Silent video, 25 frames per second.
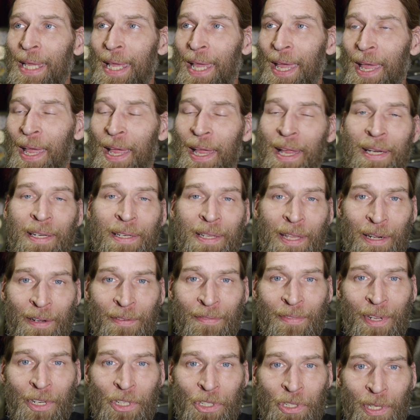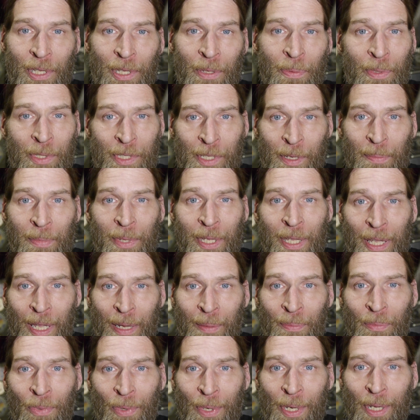and then eventually once it
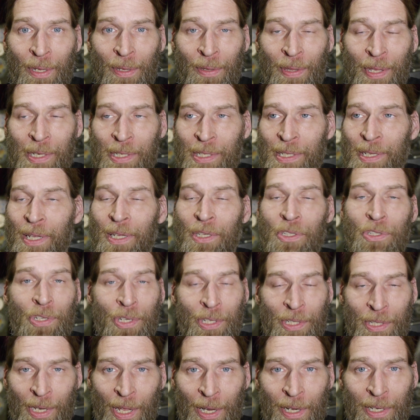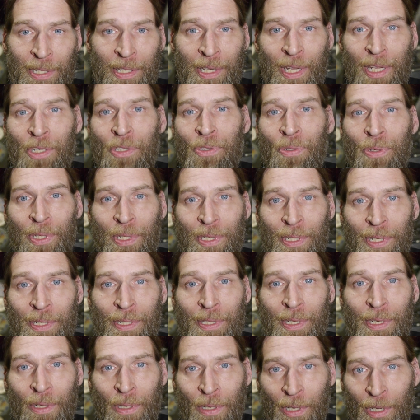became real, they'd say it's just not as dangerous
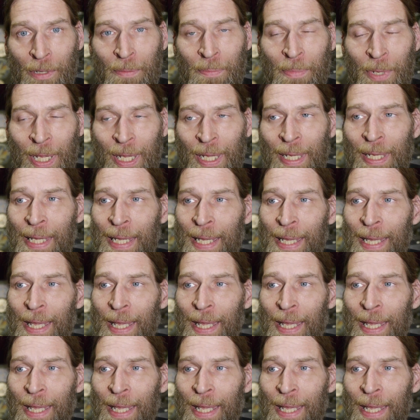as it could be.